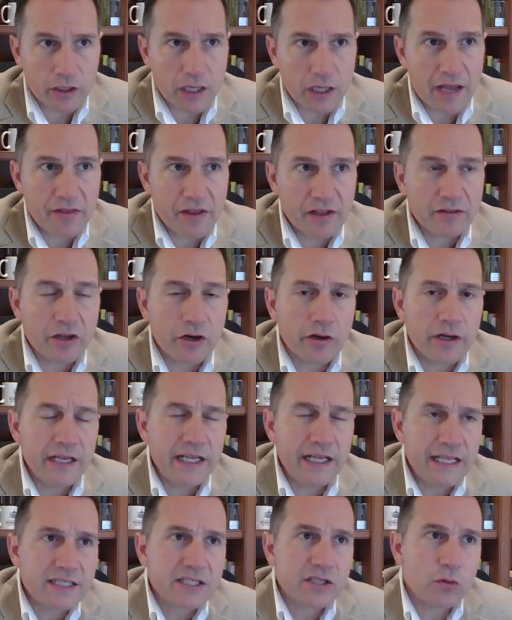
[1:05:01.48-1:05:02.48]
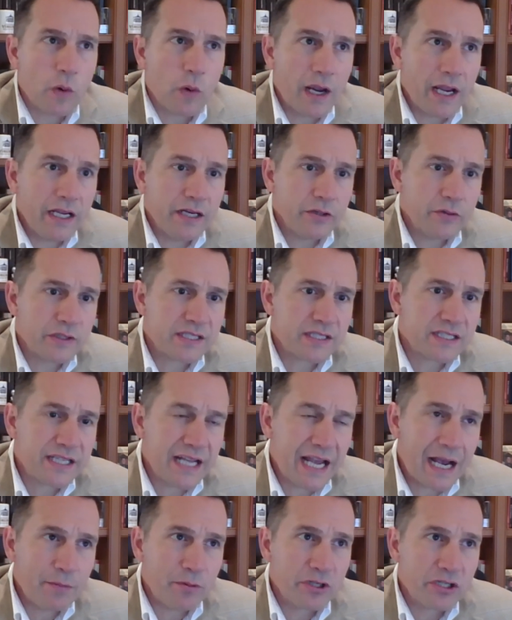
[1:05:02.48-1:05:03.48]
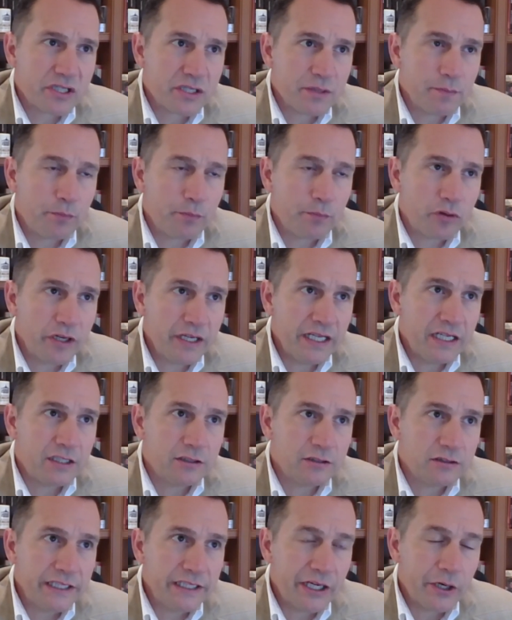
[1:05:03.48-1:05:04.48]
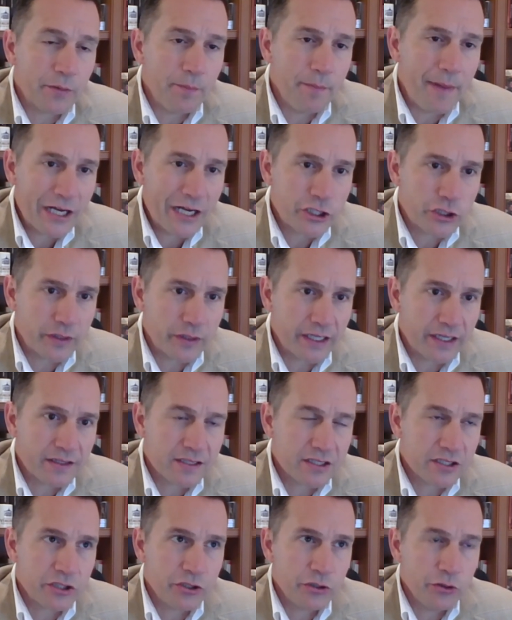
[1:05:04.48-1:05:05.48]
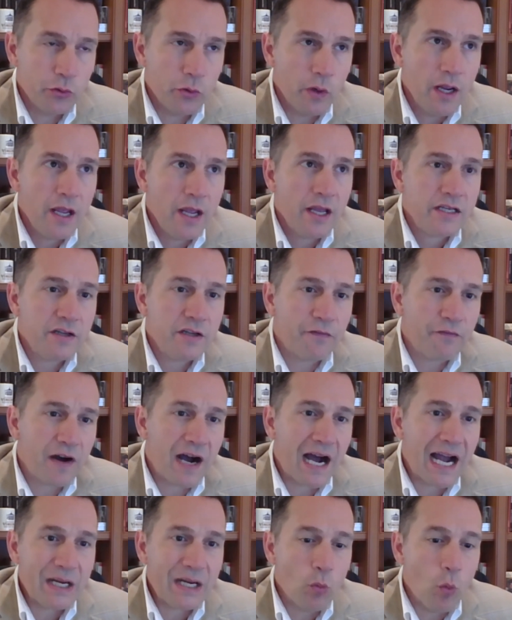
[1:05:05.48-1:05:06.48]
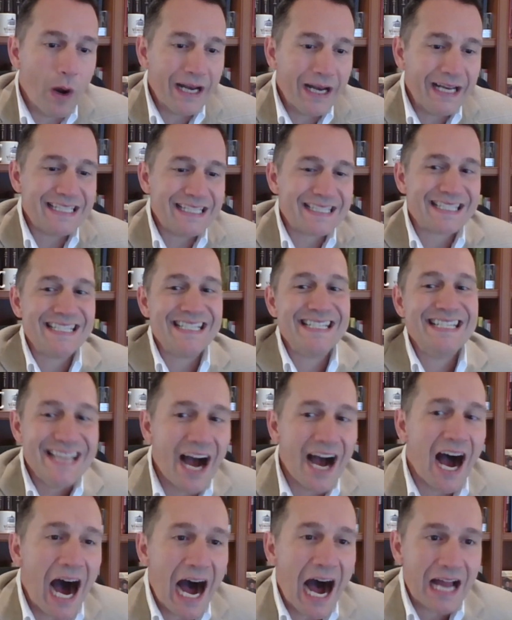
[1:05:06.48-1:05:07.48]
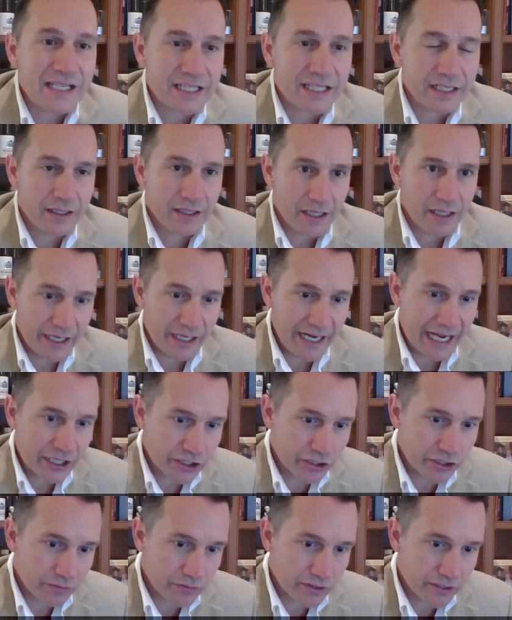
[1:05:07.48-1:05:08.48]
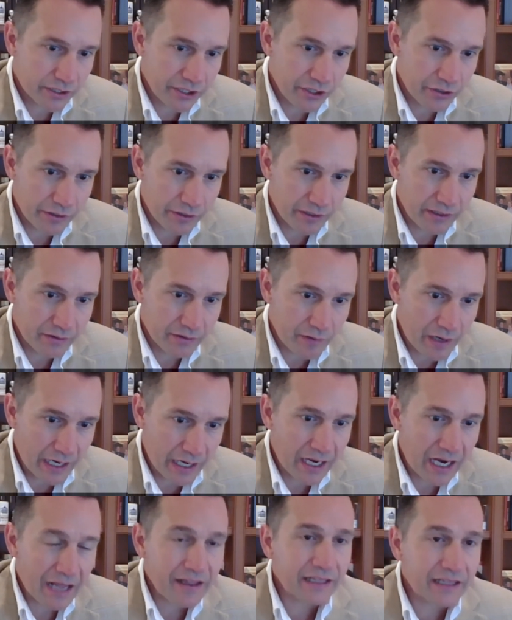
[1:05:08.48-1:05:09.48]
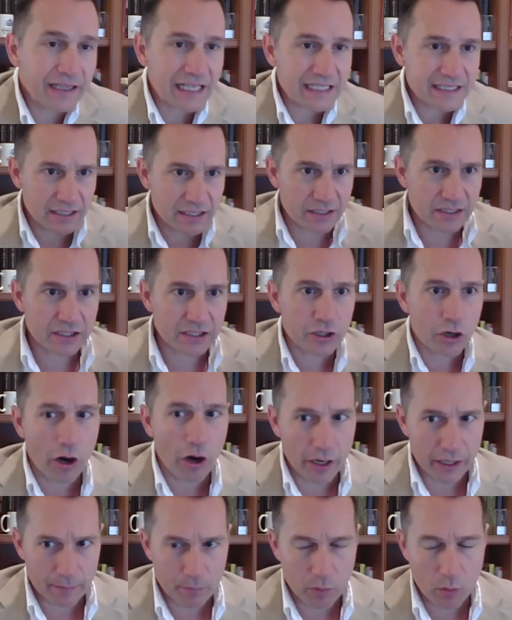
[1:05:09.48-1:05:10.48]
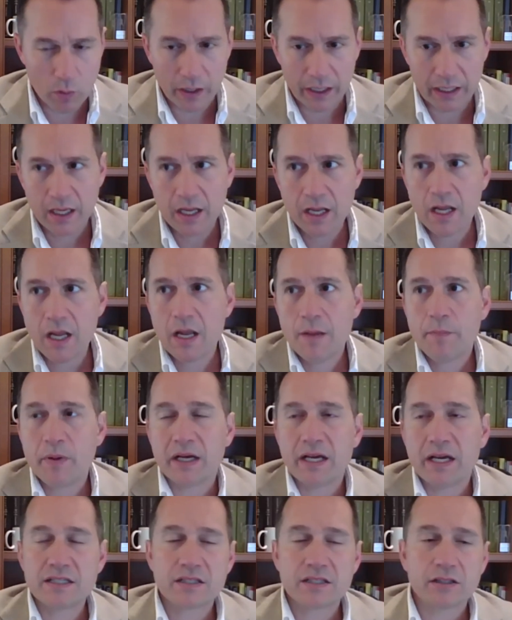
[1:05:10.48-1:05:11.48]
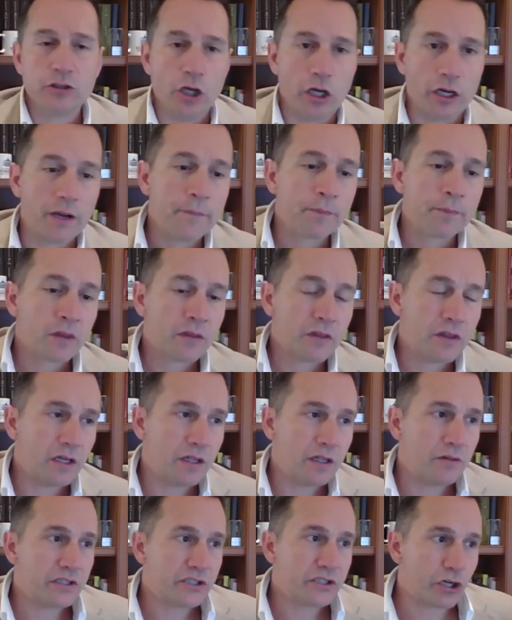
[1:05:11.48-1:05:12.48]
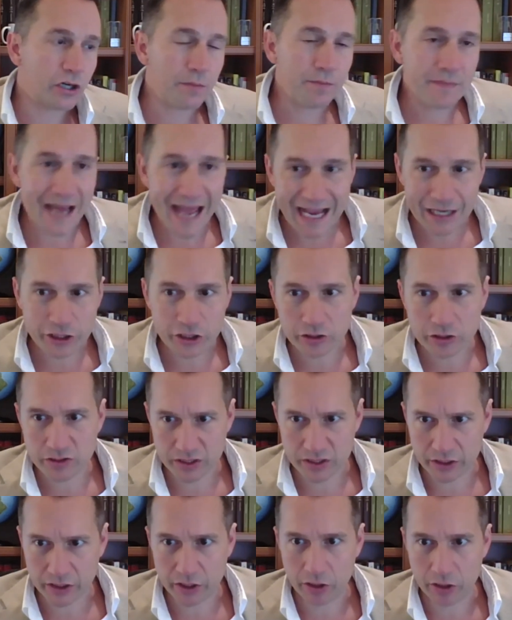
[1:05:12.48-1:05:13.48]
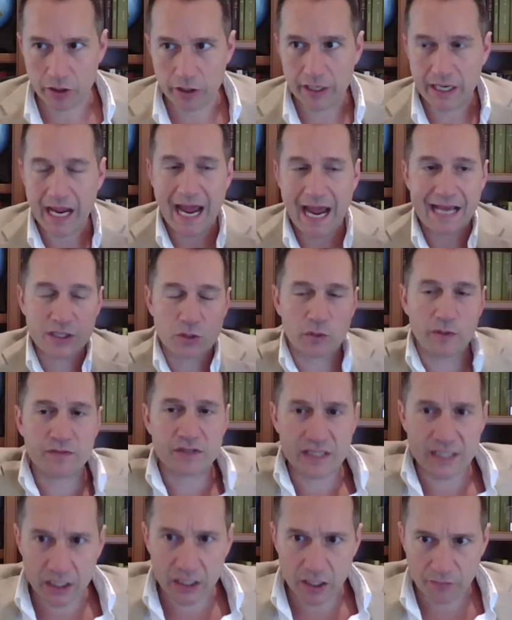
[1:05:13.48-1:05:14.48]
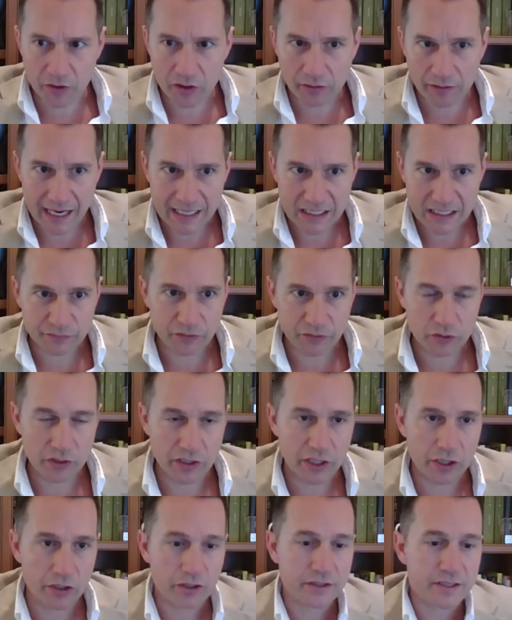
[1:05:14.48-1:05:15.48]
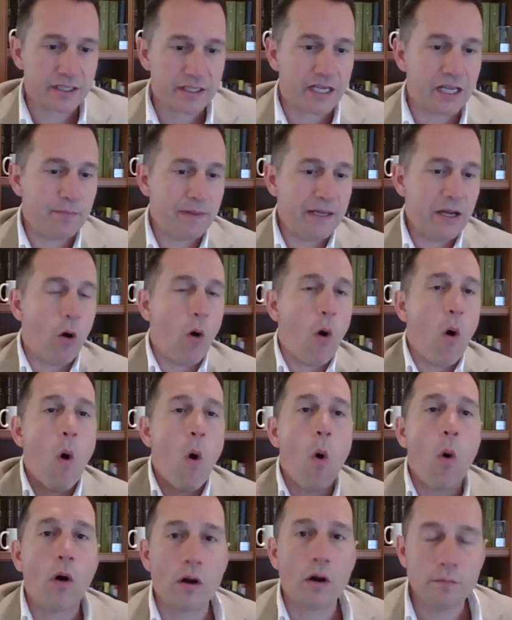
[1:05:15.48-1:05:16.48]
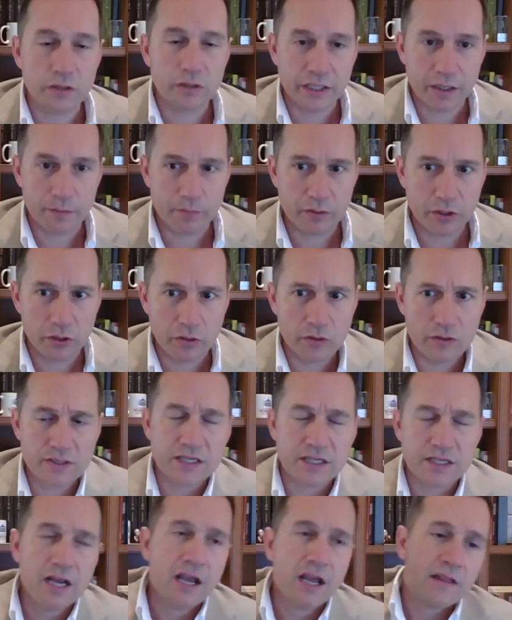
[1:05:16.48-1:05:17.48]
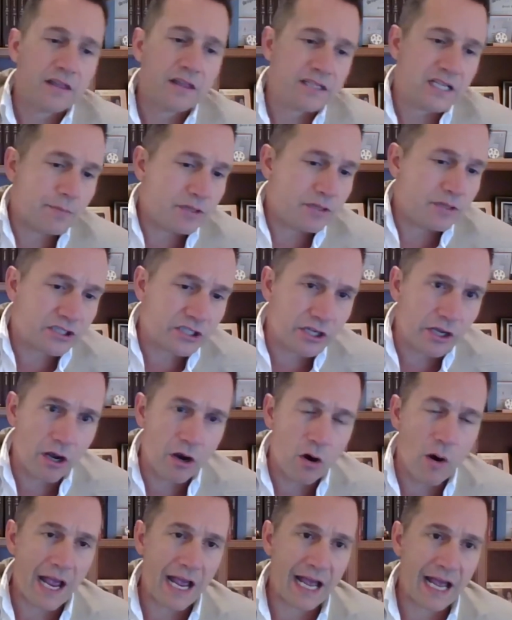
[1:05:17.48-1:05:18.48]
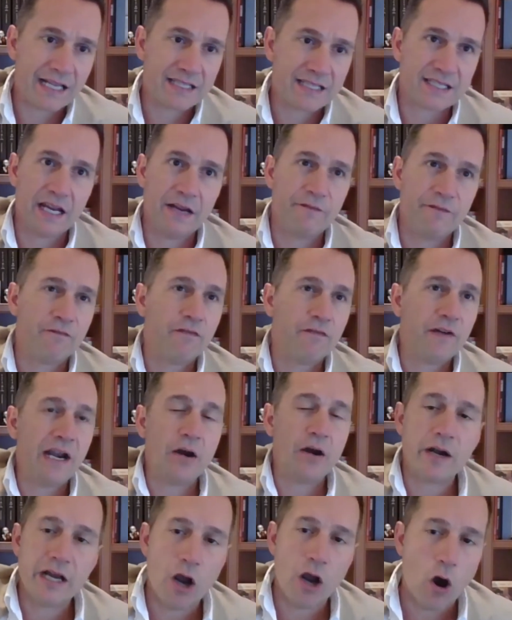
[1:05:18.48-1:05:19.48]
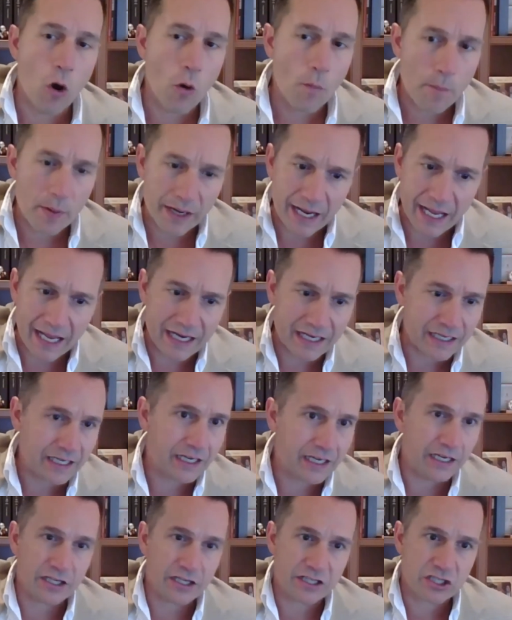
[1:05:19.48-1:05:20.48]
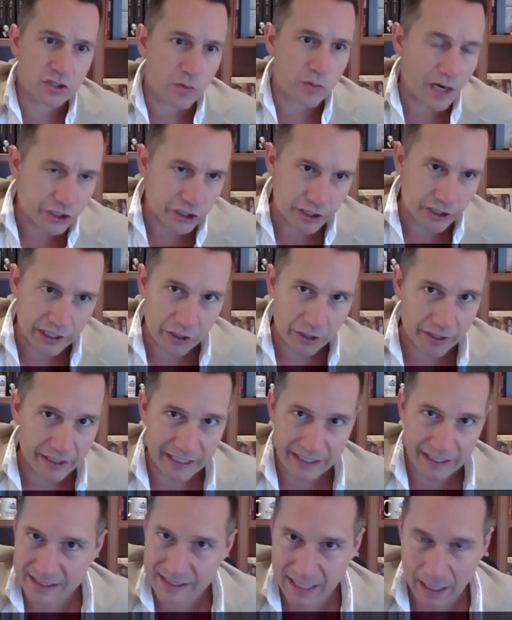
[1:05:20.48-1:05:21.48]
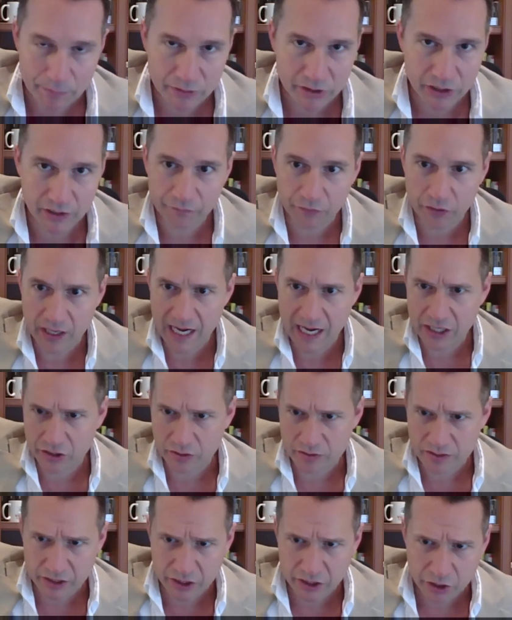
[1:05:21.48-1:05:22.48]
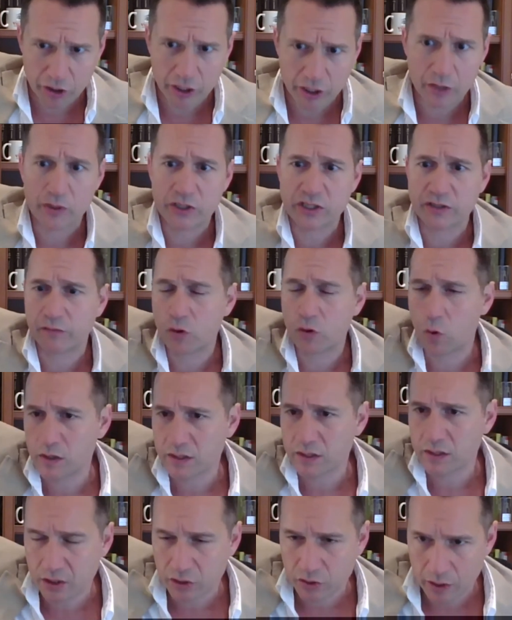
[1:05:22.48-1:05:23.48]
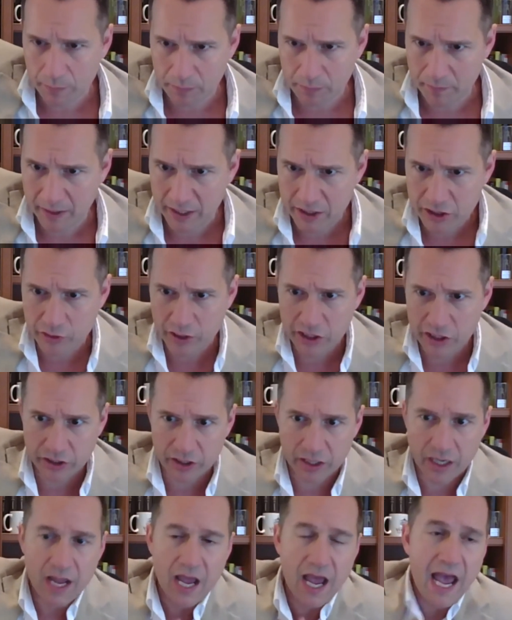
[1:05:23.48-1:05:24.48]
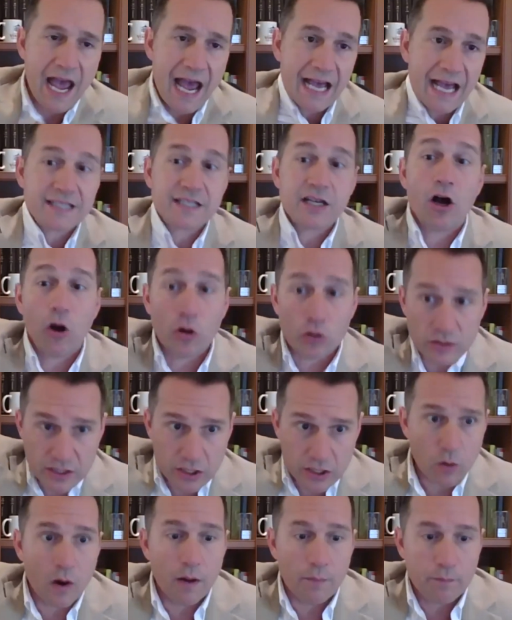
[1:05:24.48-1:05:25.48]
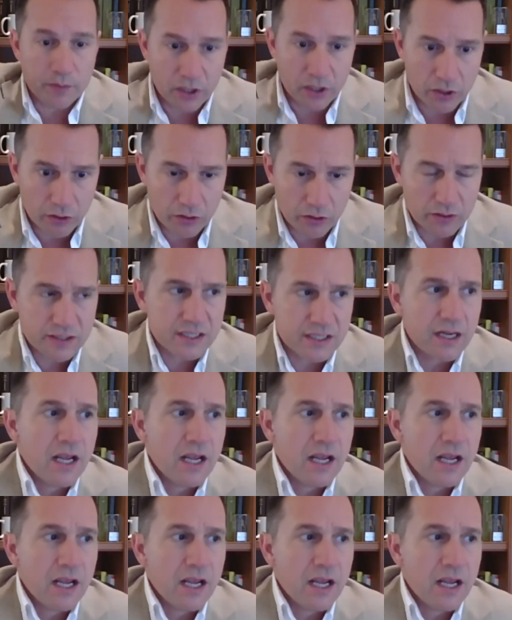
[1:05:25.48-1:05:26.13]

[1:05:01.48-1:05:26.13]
I think there is a way to establish some pretty clear metrics to define what is not a national security threat. And I think that's the starting point. Because look, the, the term national security, as we've seen over the last few years, can be horribly abused. The WTO has a very open ended and discretionary exception for national security, which of course the Trump administration has also abused.